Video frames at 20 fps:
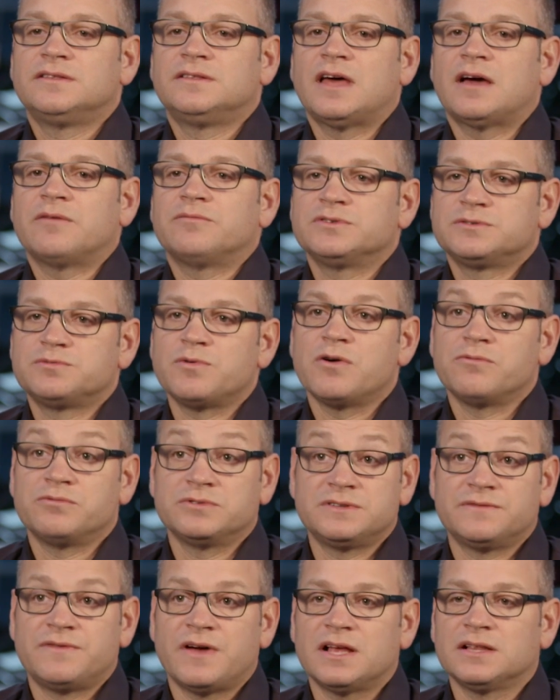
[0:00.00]
That was what
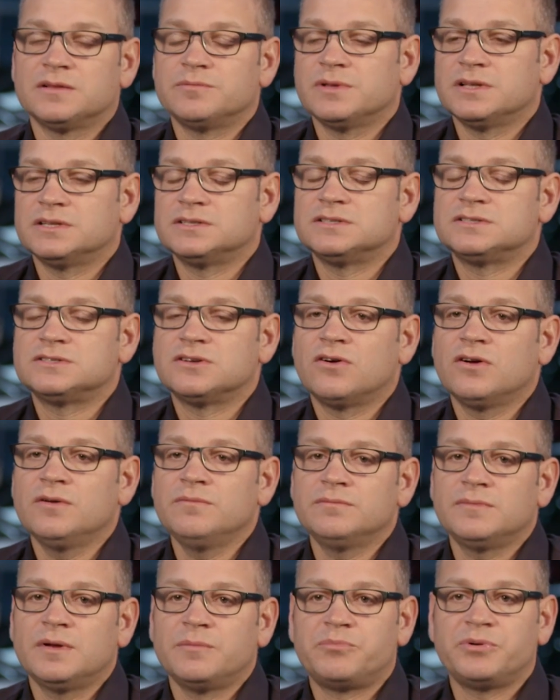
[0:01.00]
was available at the
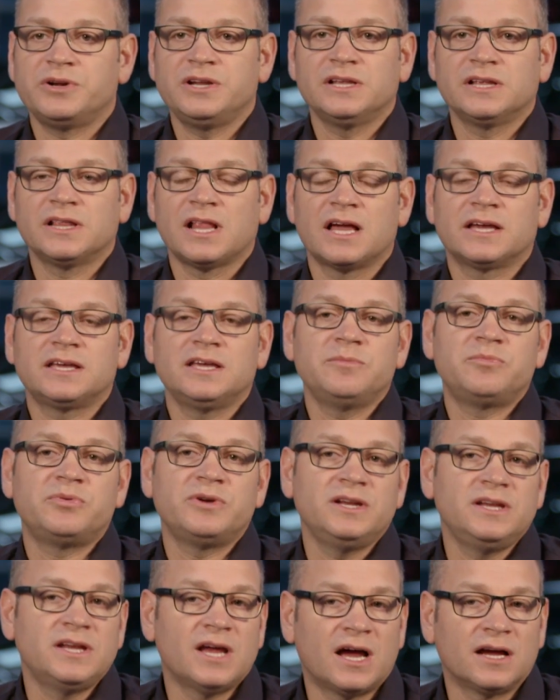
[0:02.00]
time. I'm pretty lucky,
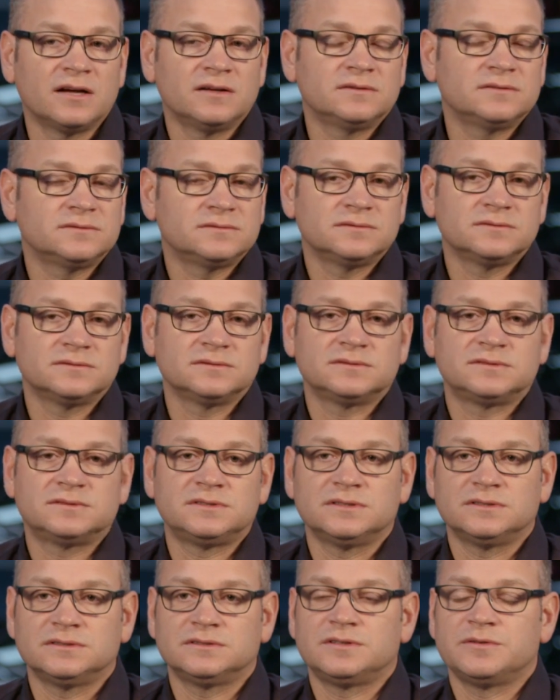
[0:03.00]
pretty young
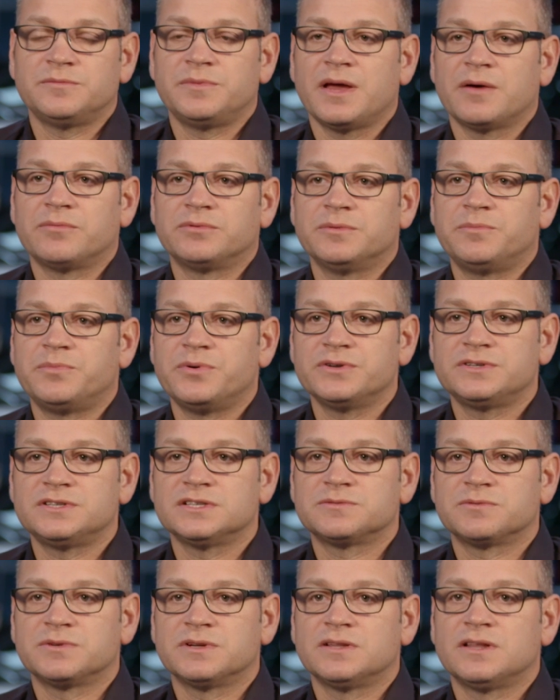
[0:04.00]
to be able to
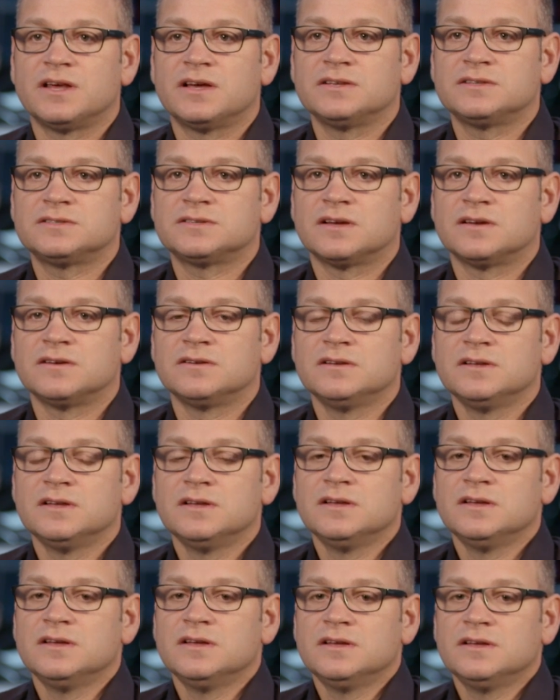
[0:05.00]
purchase one of those. So
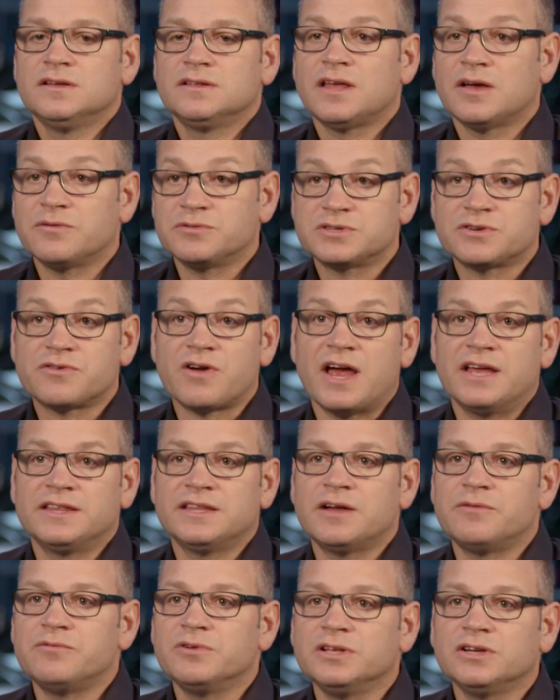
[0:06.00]
that was great,
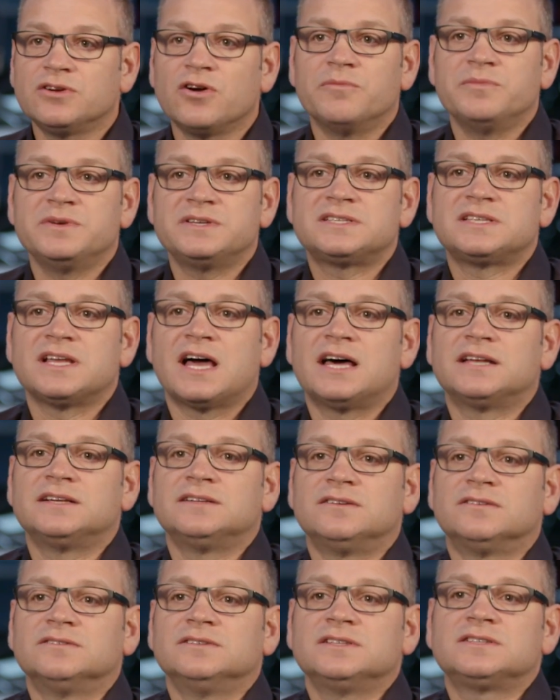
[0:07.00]
and that really got me
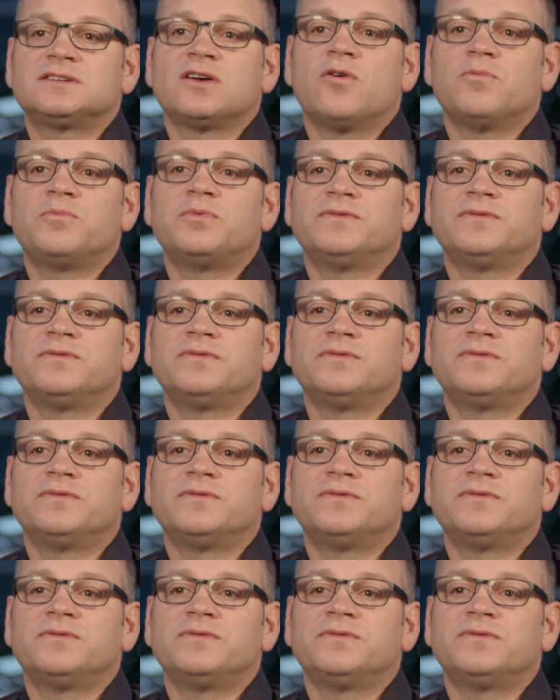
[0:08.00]
started on this whole